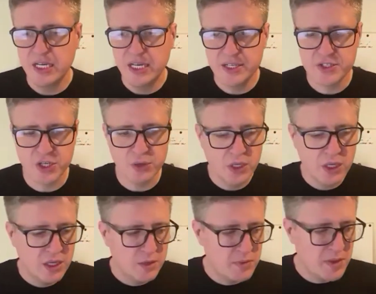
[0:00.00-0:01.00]
And so
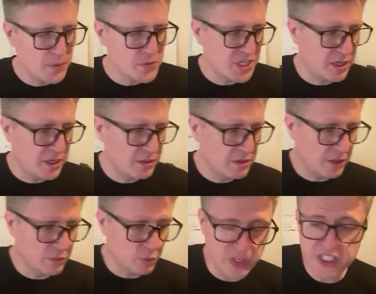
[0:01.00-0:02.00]
people said, you
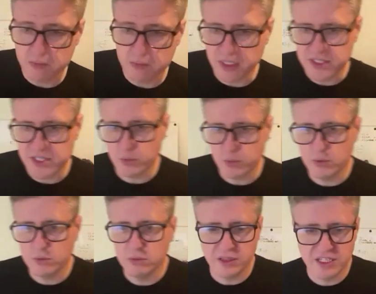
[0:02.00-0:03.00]
know, reasonably said,
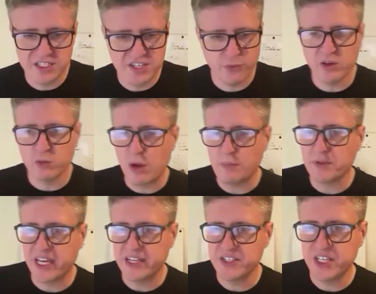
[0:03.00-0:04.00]
well, let, us see if we can
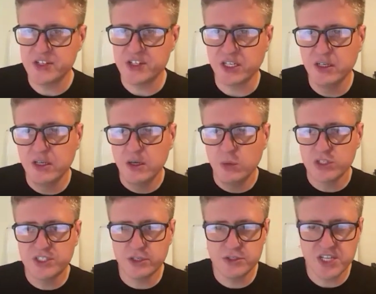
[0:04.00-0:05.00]
replicate staging. Well,
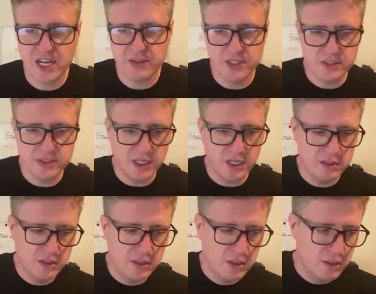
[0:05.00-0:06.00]
it turns out that uh,
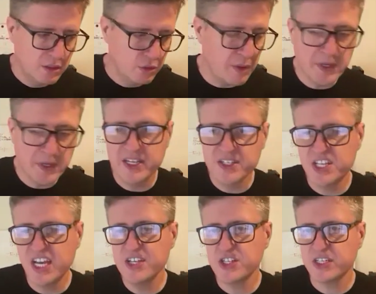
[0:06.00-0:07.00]
replicating
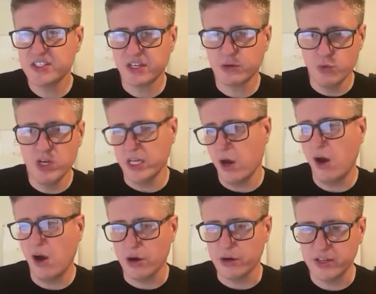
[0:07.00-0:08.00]
staging is like really
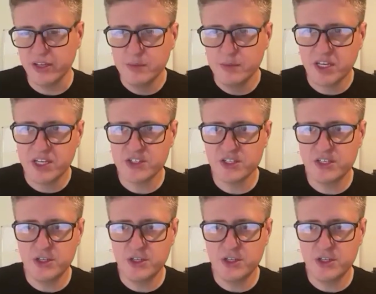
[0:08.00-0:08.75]
hard because